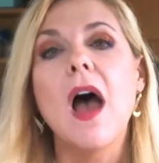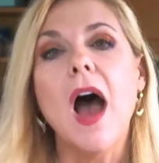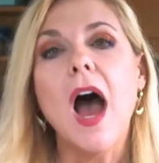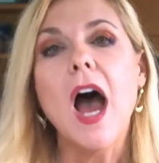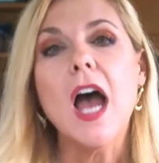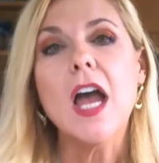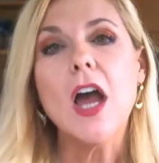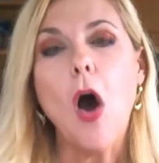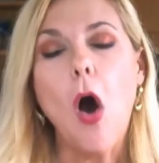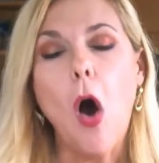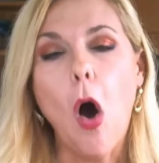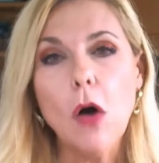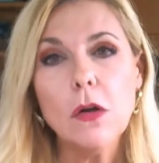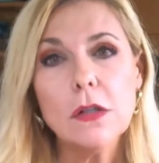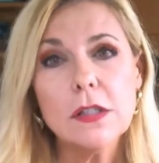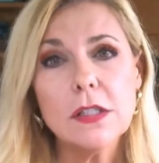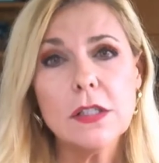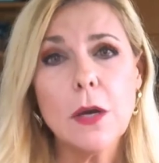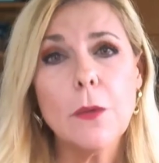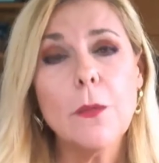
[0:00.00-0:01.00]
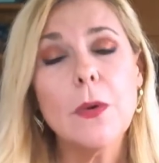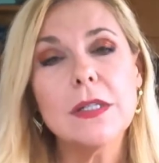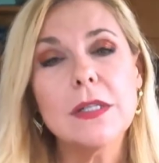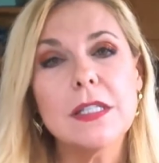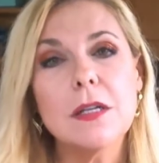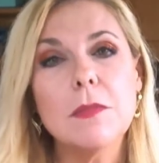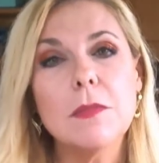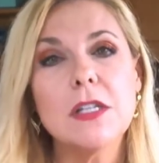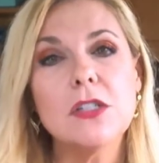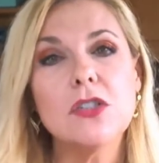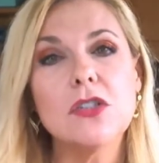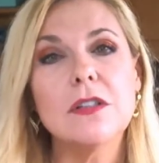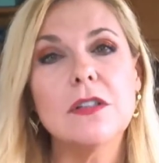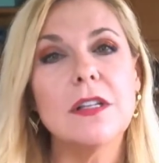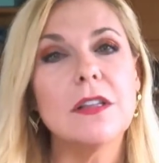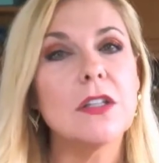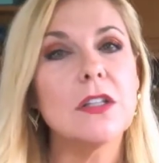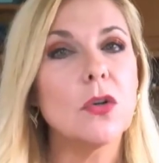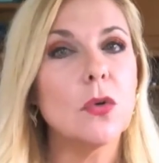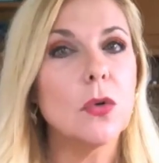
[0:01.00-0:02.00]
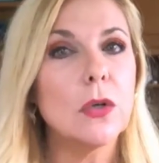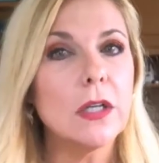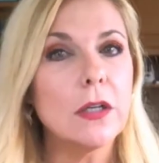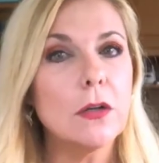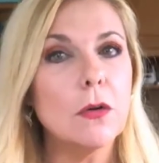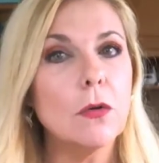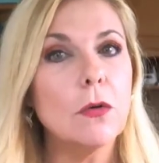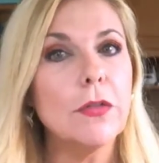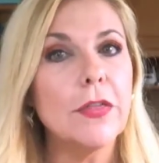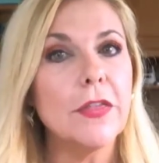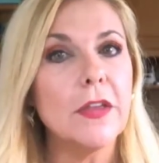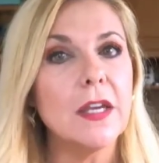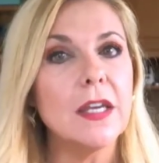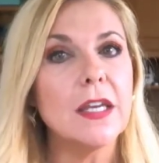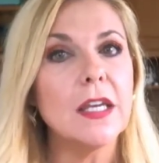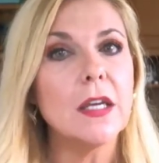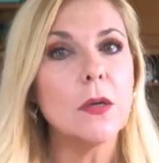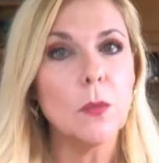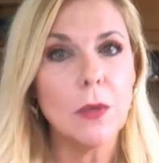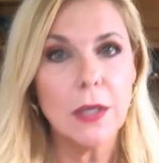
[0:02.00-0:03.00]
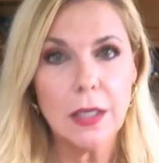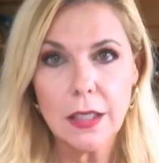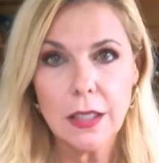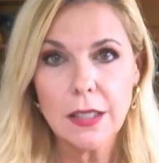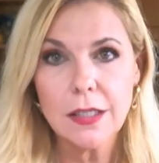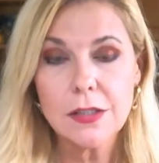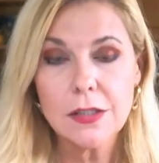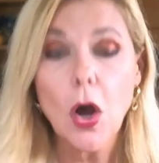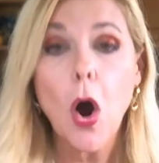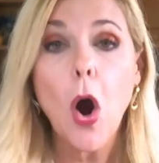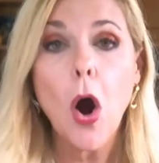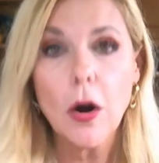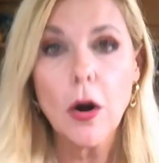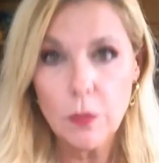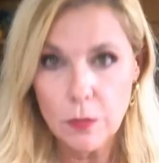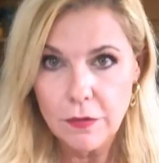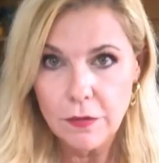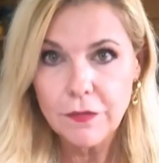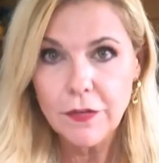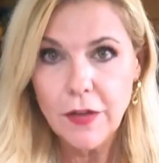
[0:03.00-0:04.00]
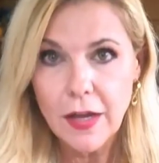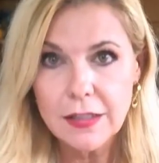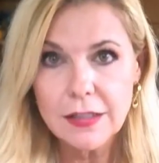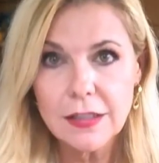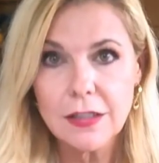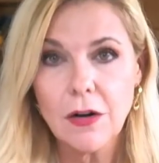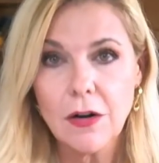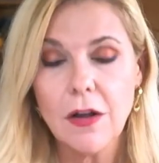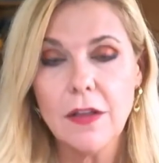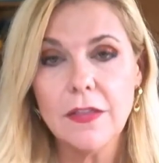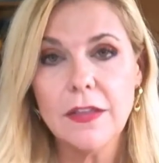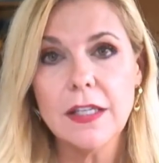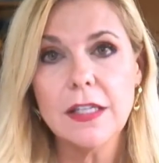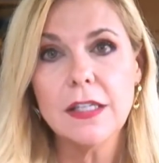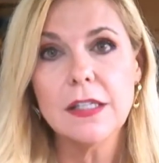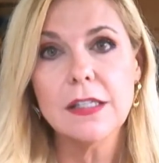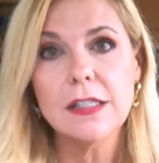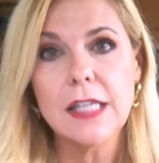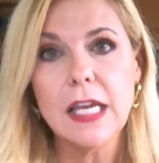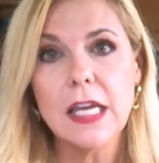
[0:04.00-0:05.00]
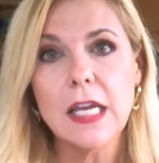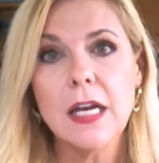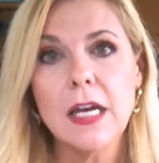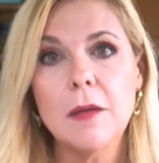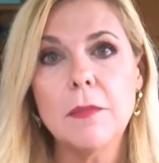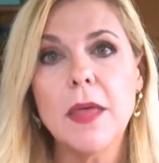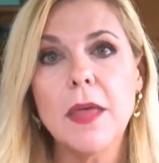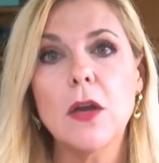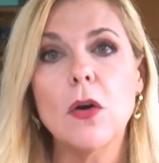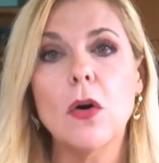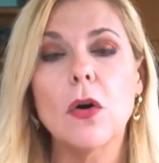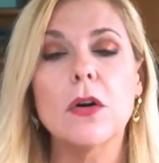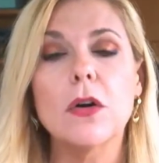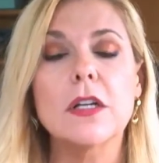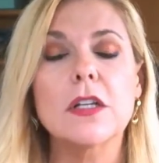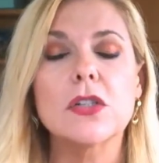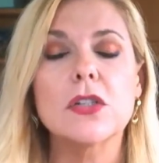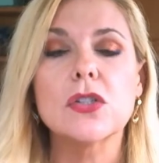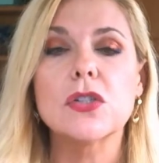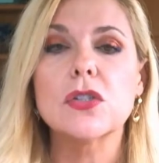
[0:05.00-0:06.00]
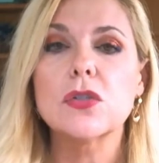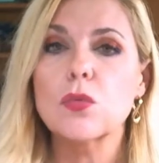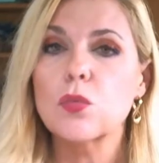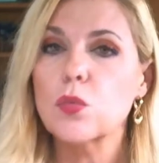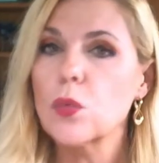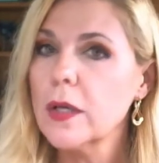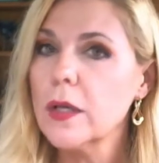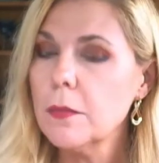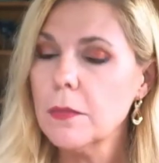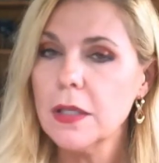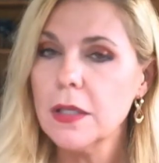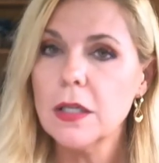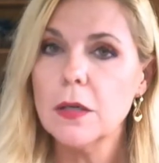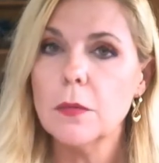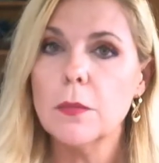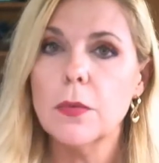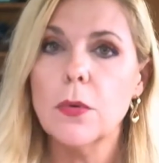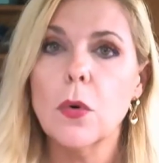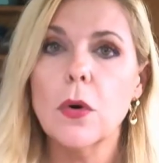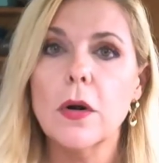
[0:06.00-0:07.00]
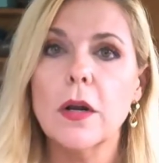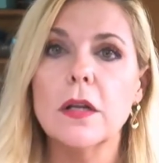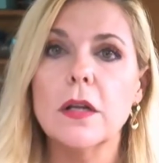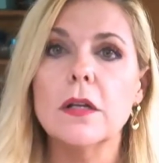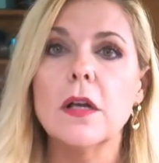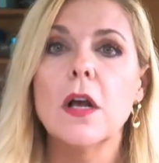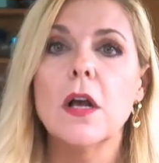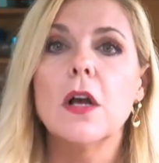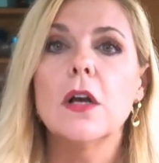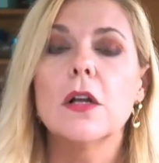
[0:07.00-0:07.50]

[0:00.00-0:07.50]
I also want to mention that the critical thinking readings are reflected on the exam. They are extremely important.